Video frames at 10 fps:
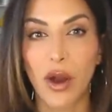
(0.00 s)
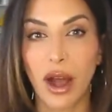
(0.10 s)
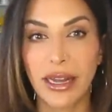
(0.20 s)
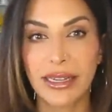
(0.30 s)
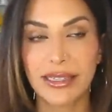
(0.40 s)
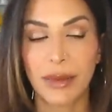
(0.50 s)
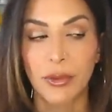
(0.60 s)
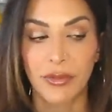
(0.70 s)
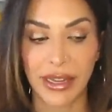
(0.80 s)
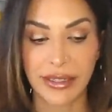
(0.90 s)
products and
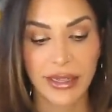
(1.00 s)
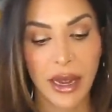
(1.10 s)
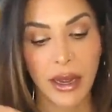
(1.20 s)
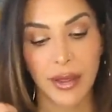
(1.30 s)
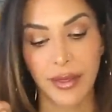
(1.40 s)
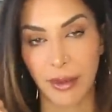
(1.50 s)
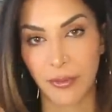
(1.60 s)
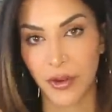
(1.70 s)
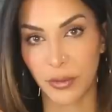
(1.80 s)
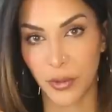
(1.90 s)
prevent
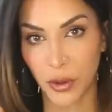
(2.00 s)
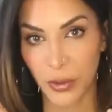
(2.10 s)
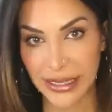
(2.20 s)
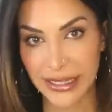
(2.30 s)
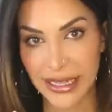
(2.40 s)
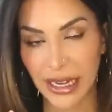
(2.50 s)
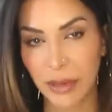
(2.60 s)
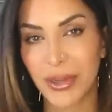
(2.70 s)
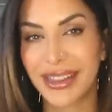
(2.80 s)
them from creasing.